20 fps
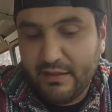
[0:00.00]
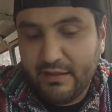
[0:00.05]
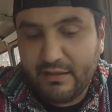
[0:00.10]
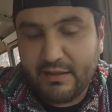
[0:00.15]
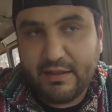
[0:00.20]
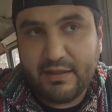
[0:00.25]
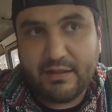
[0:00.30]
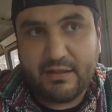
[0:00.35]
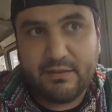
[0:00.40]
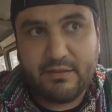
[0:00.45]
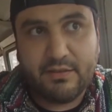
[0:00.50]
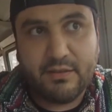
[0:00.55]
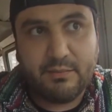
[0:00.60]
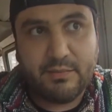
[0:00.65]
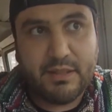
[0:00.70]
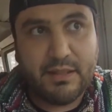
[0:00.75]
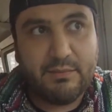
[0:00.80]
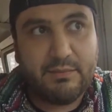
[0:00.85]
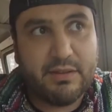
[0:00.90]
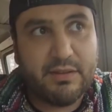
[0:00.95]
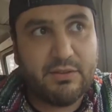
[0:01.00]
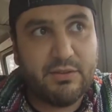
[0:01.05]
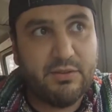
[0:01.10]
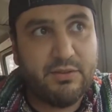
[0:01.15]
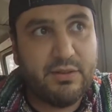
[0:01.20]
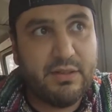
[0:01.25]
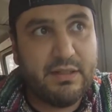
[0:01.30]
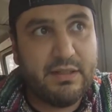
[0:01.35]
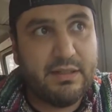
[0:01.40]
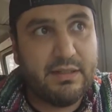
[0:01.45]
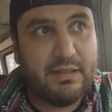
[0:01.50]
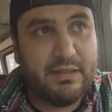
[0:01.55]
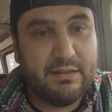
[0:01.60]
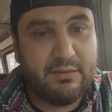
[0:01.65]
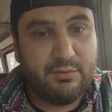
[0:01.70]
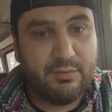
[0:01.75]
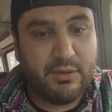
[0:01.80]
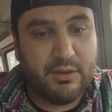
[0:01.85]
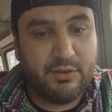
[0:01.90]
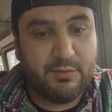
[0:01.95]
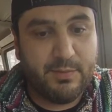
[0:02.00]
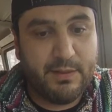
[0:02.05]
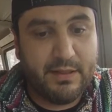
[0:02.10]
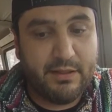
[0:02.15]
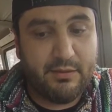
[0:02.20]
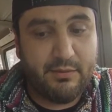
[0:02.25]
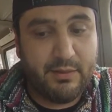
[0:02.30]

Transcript: Like, sometimes I tune it and it runs better.